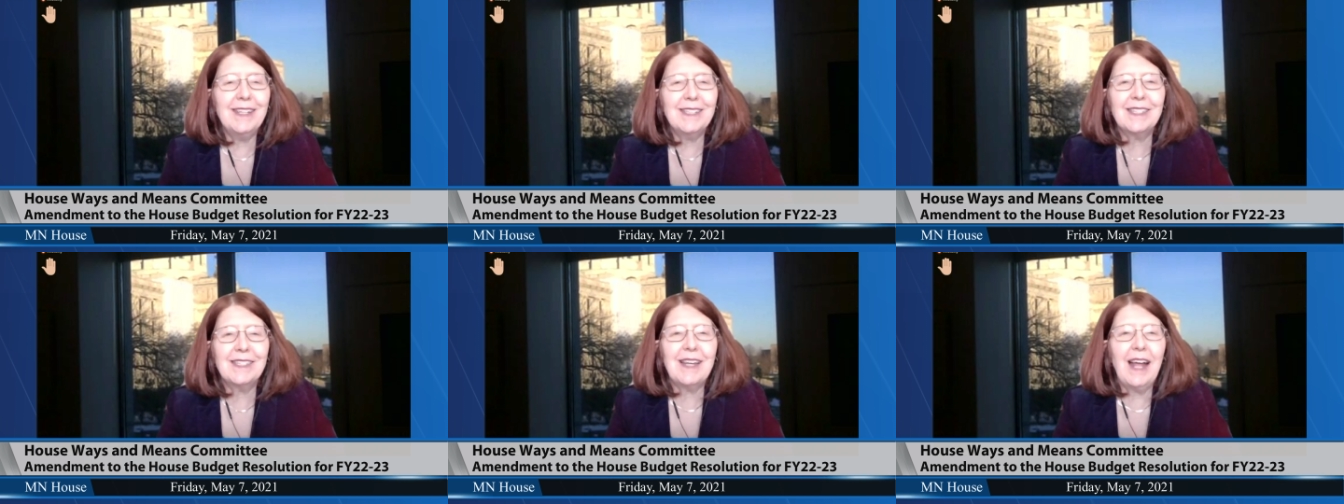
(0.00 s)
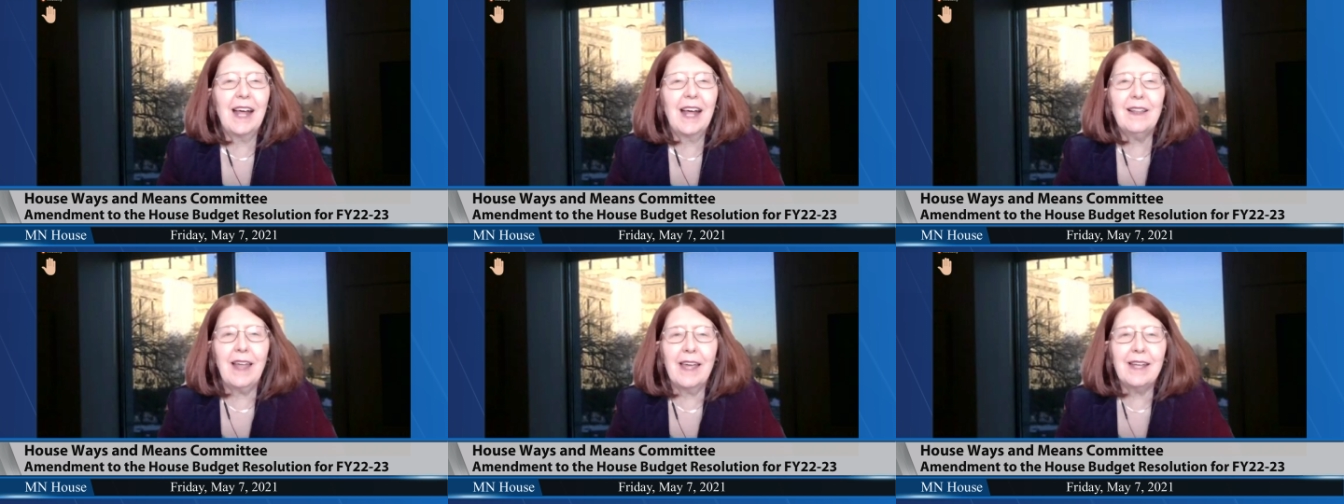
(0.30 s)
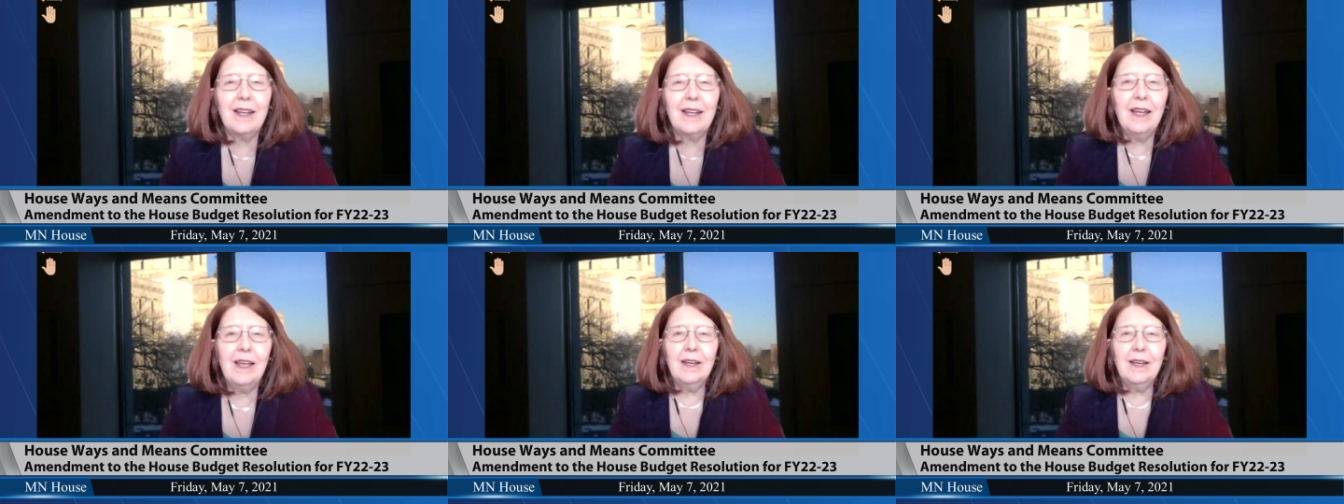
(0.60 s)
It's not
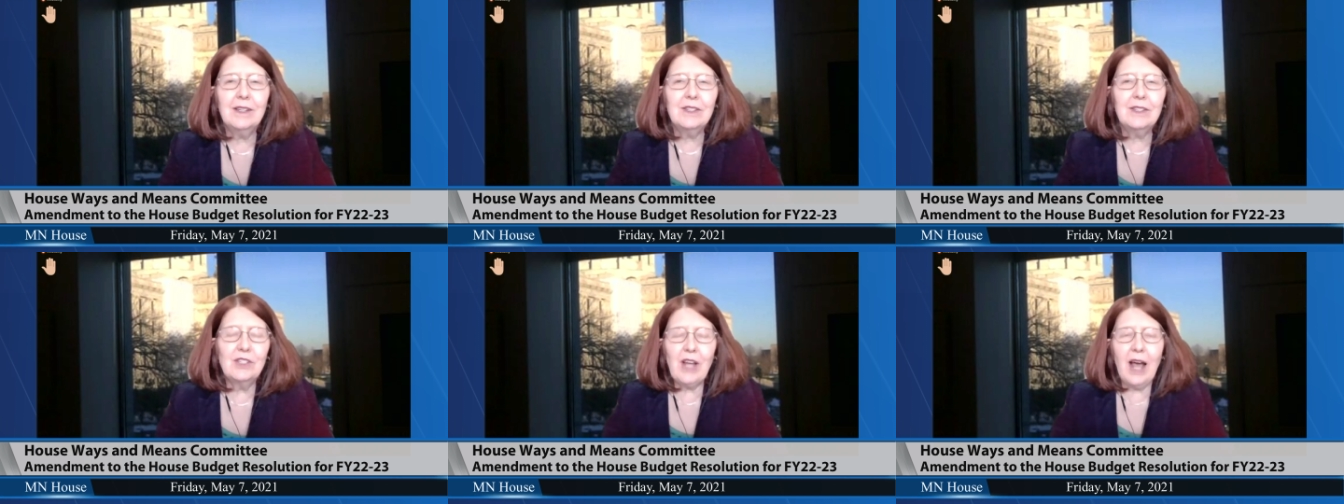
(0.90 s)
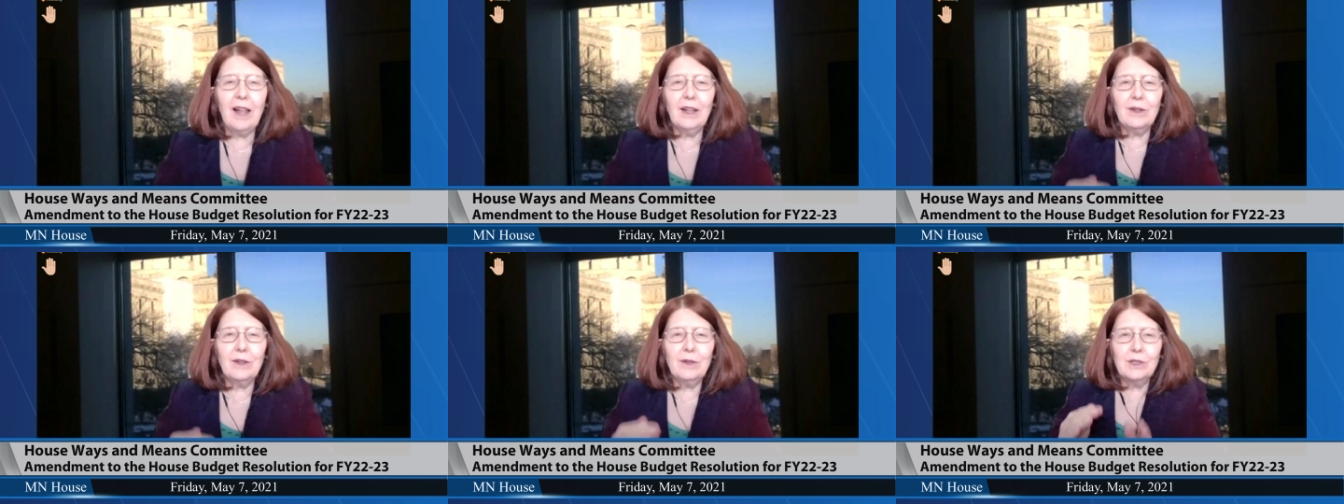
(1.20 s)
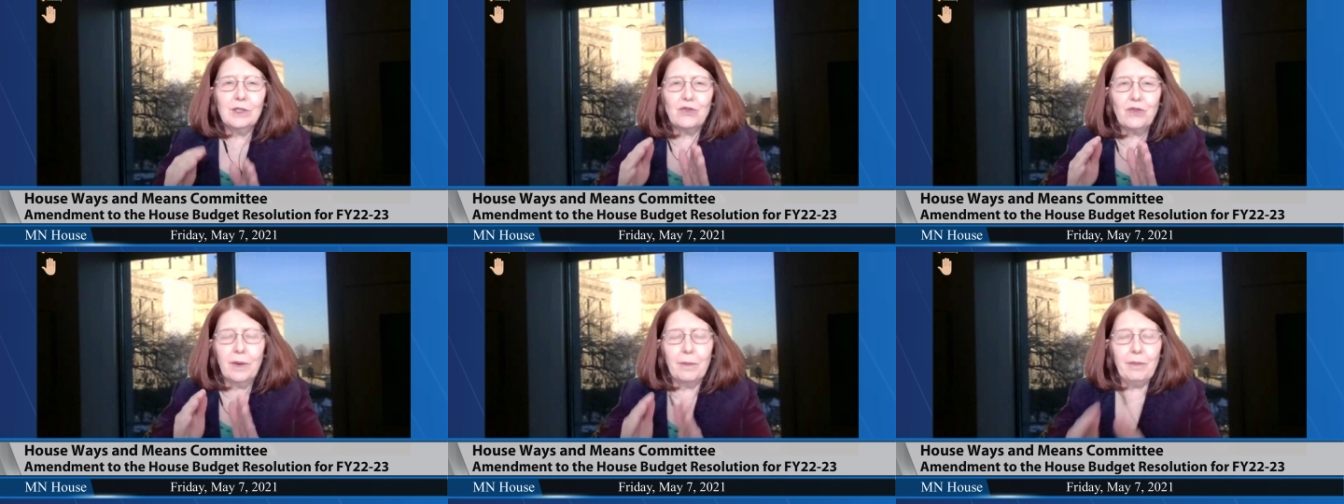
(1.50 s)
like
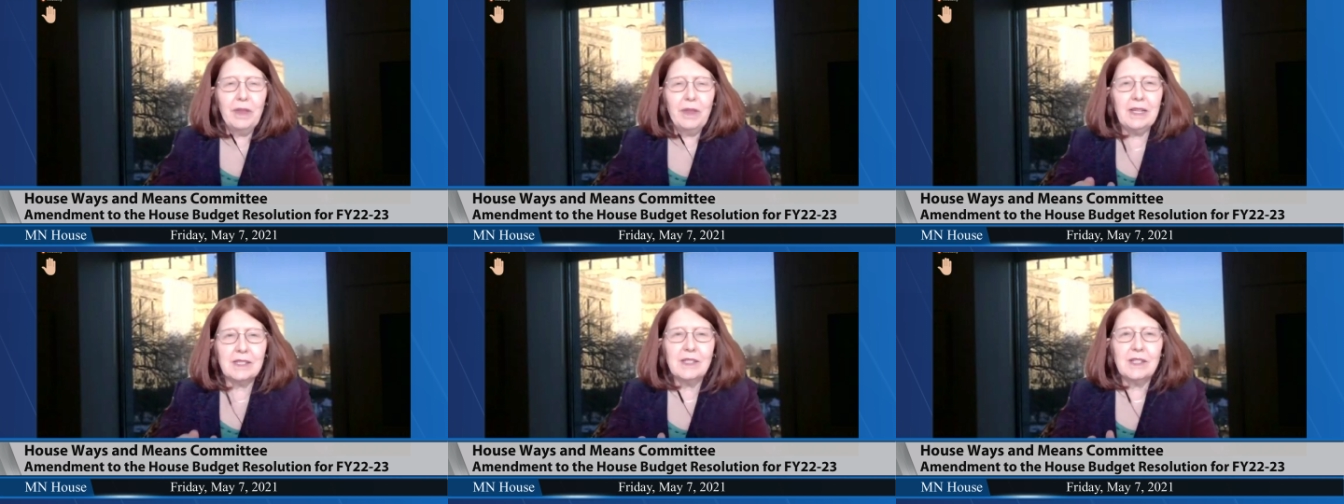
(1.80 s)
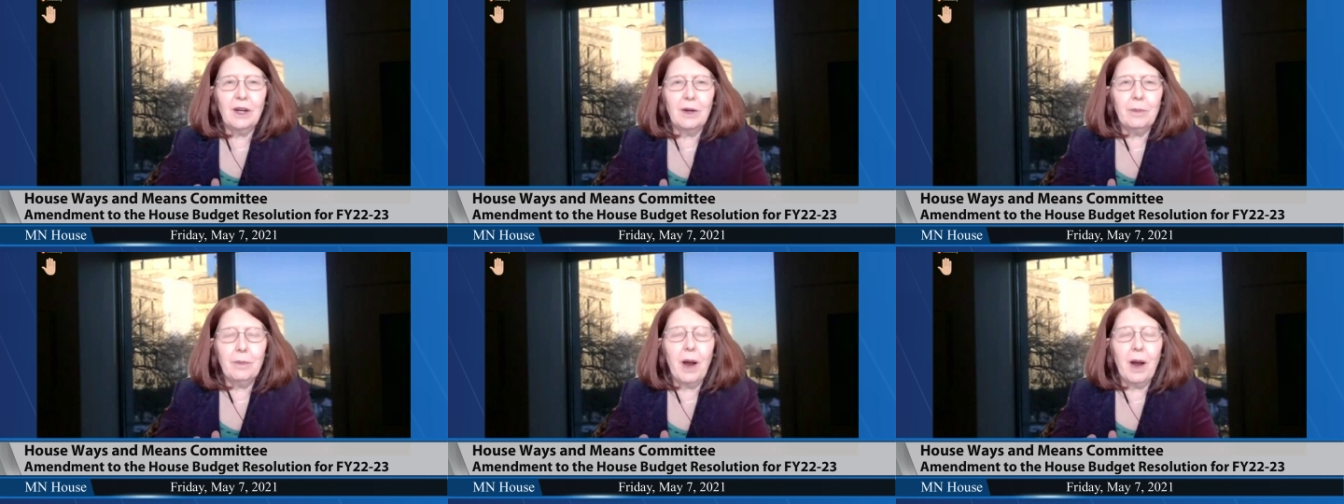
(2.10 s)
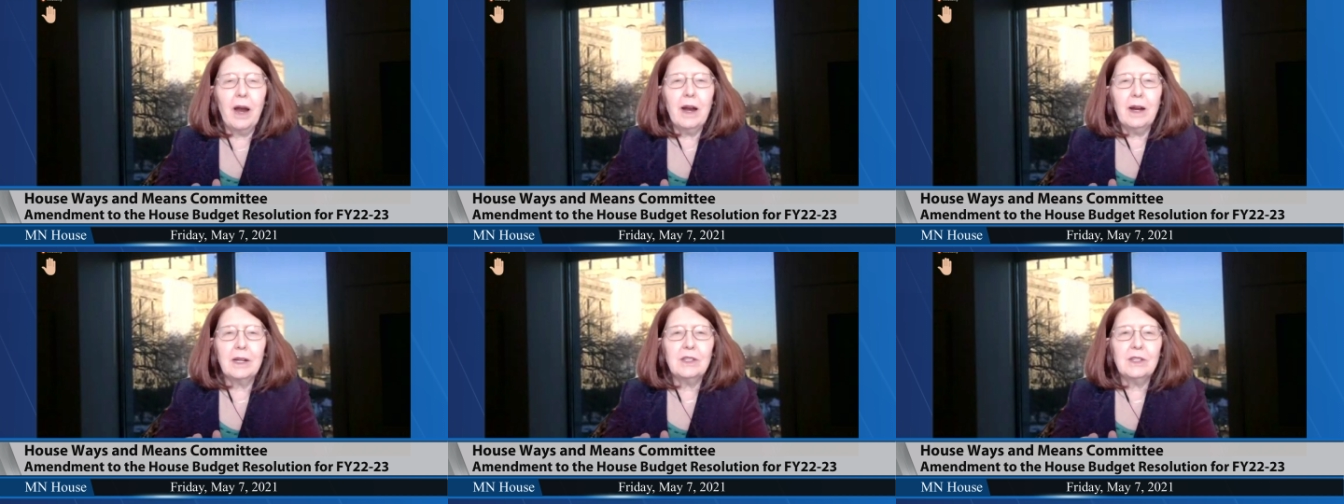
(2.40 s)
dollars from this are
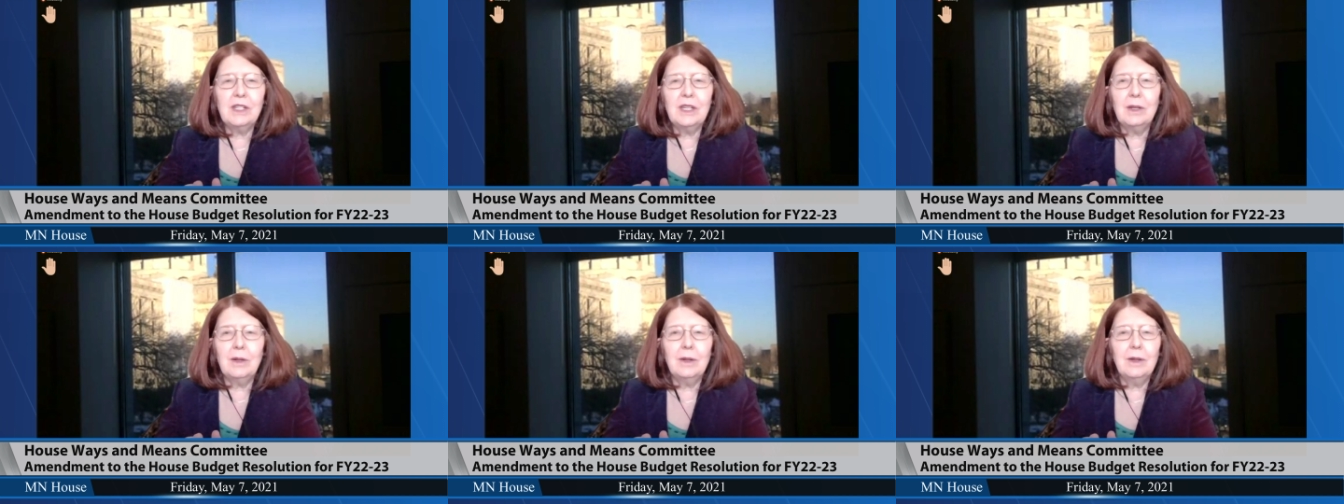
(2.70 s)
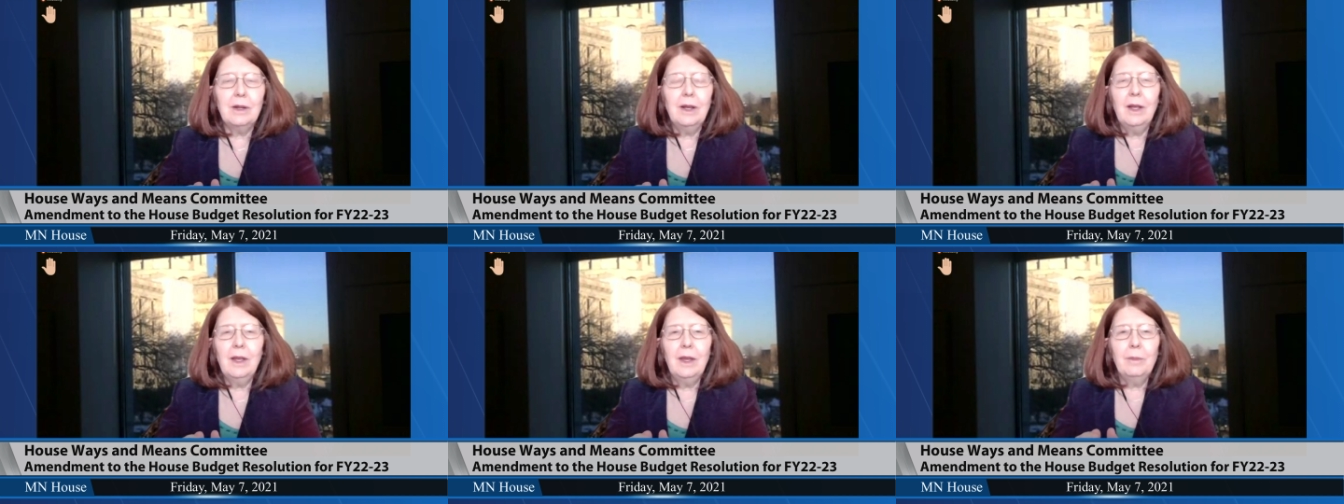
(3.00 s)
marked in